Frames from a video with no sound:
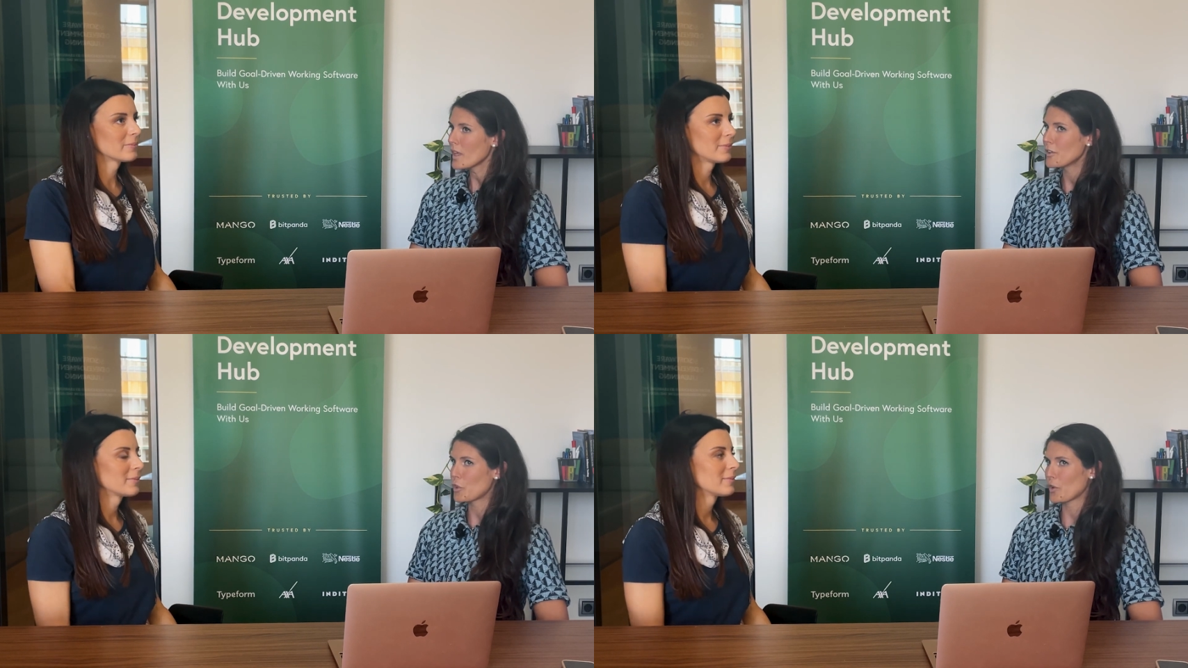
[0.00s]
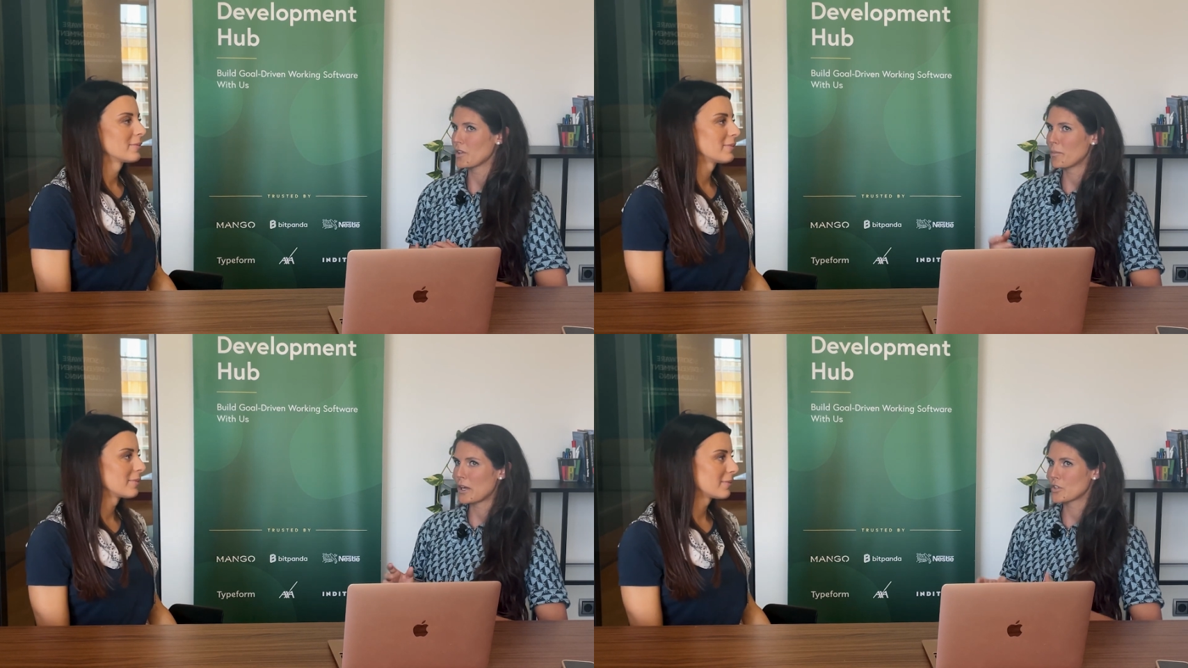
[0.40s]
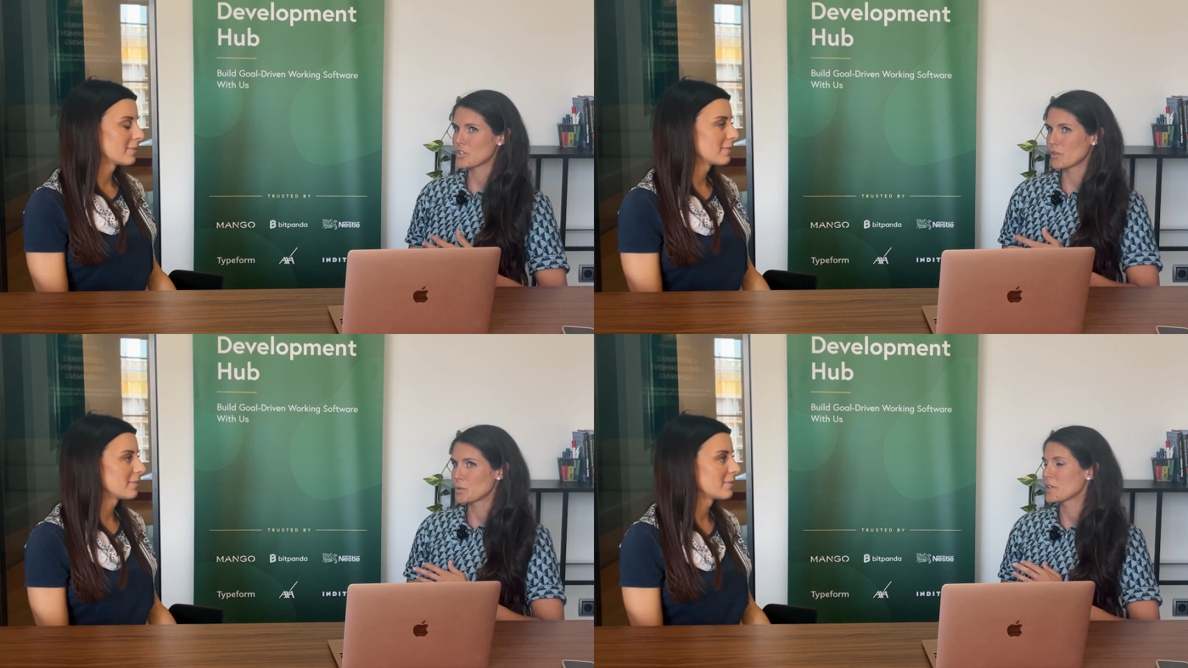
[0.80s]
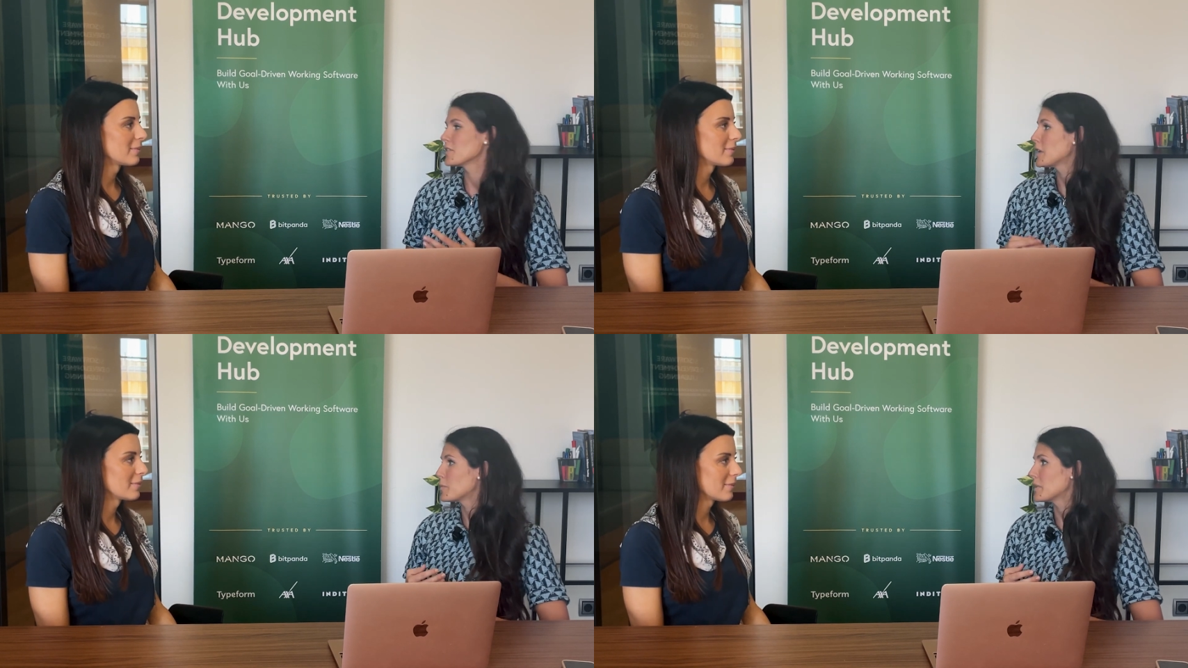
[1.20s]
Speaker 1: Talking about software
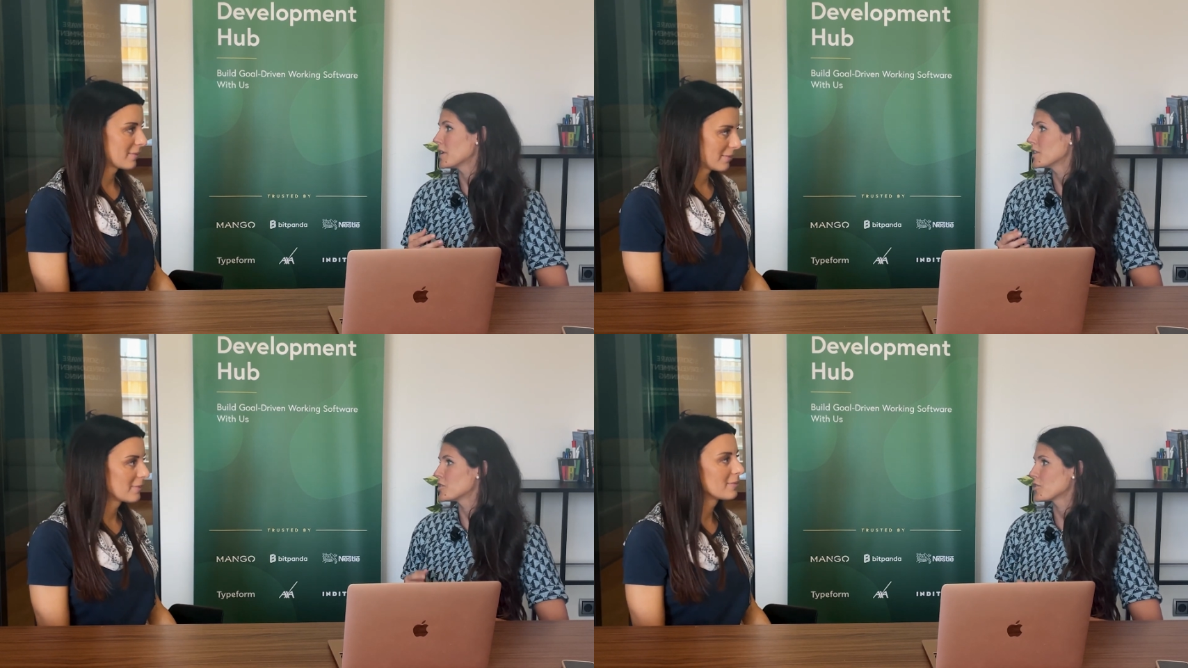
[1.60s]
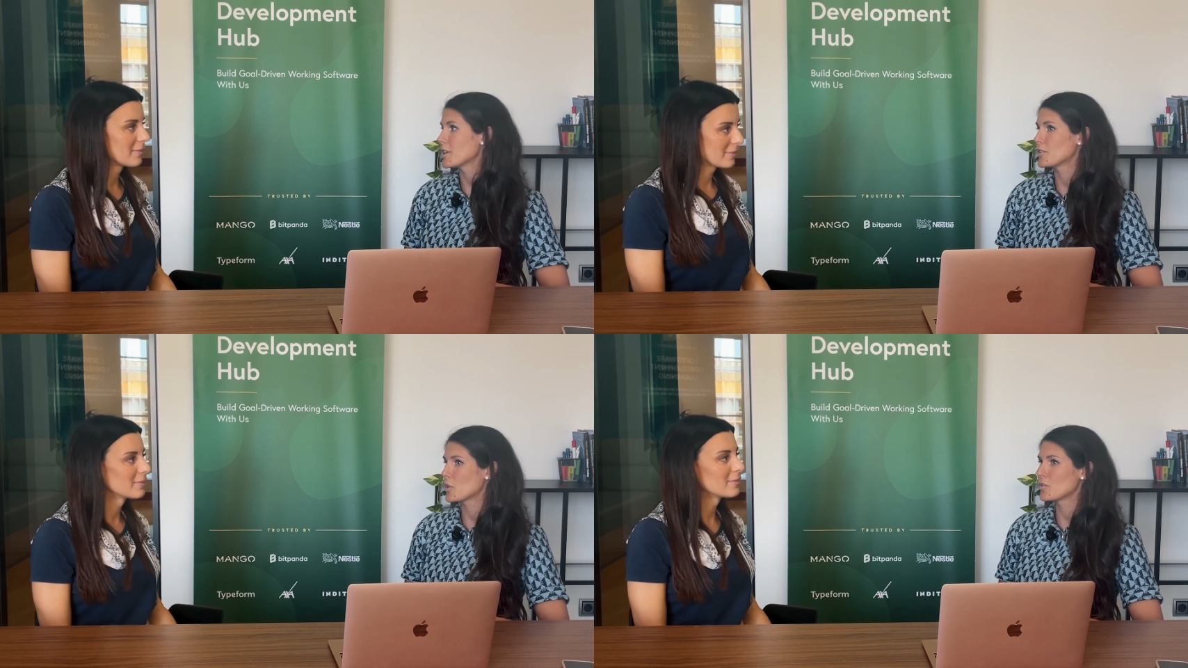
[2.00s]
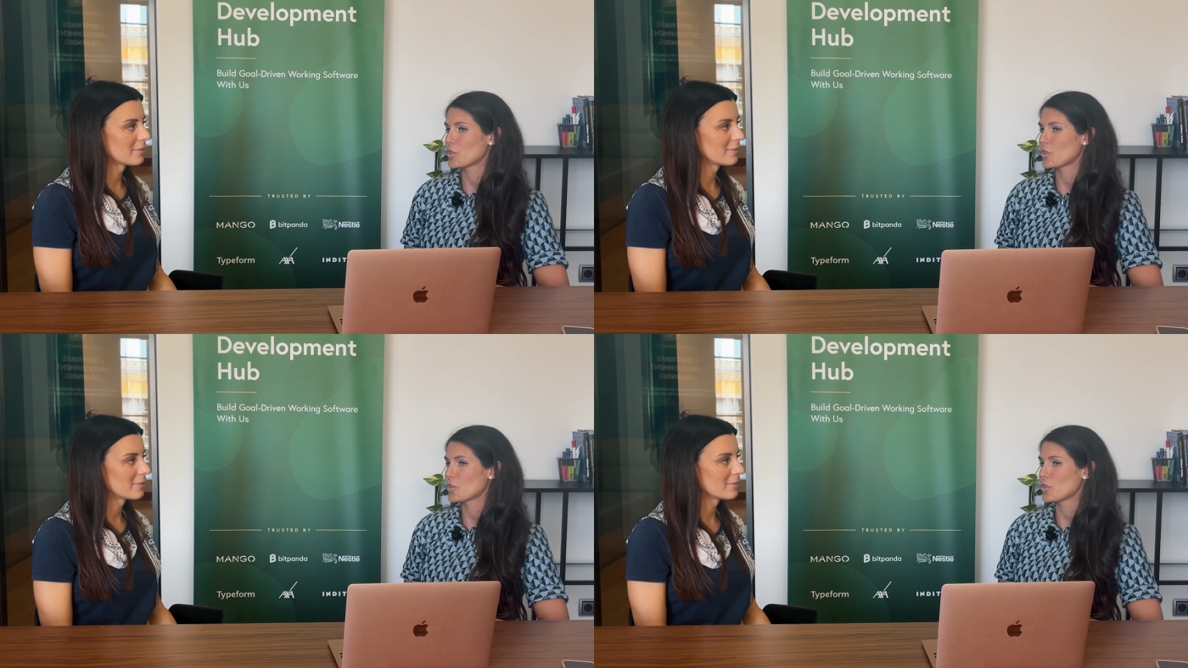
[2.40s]
development industry,